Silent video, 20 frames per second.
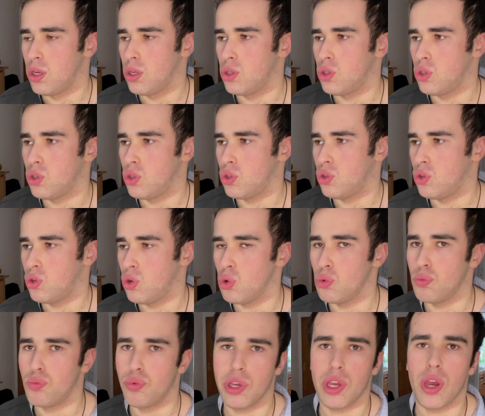So
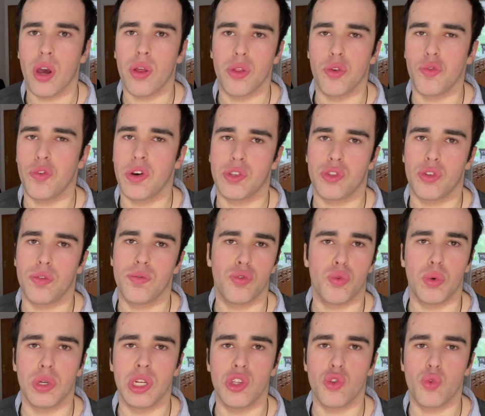bring on the rest of
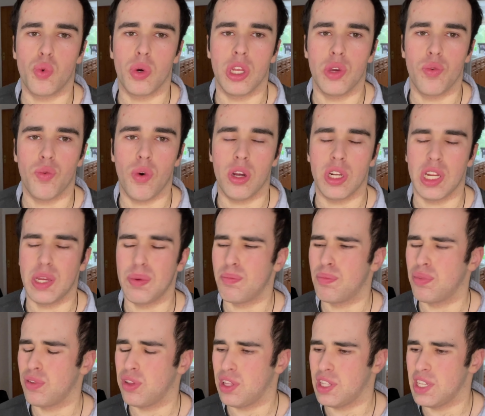twenty twenty-one, and
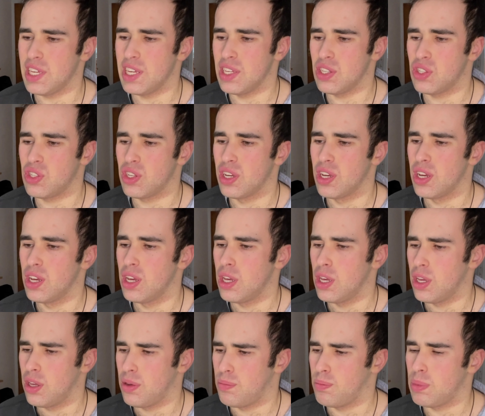please
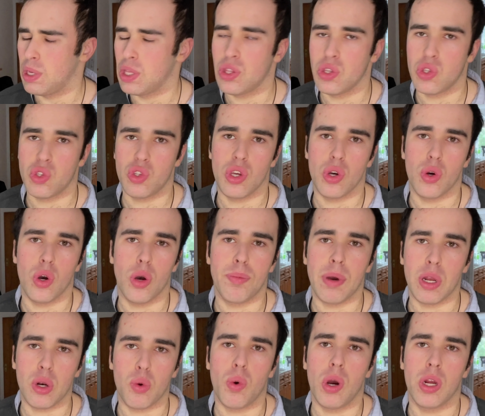make this year a
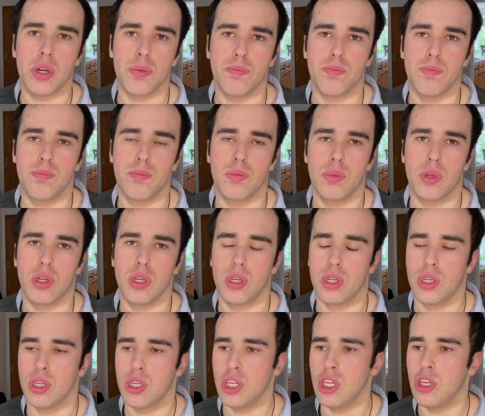better one,
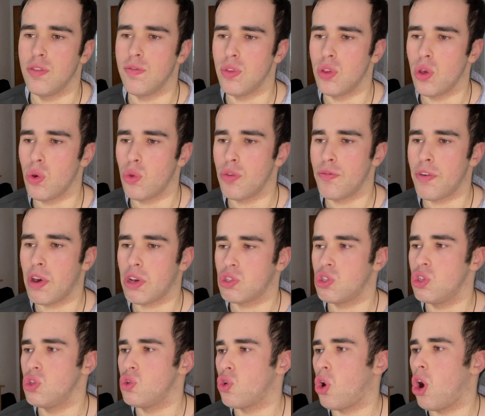even though the
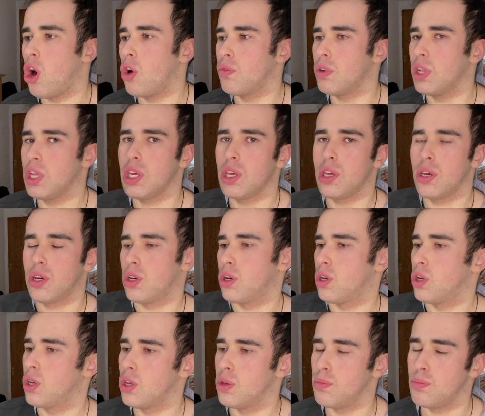vaccines are already
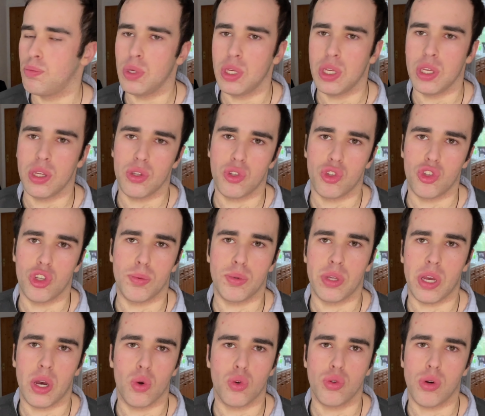being shipped
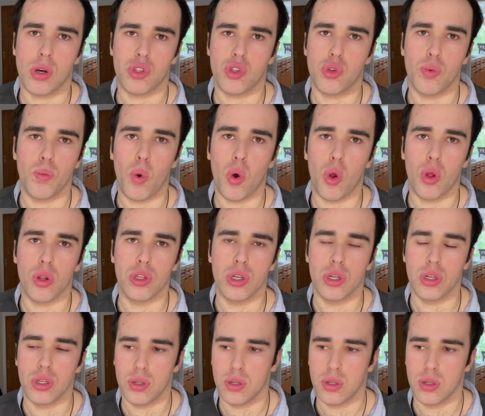out across the world.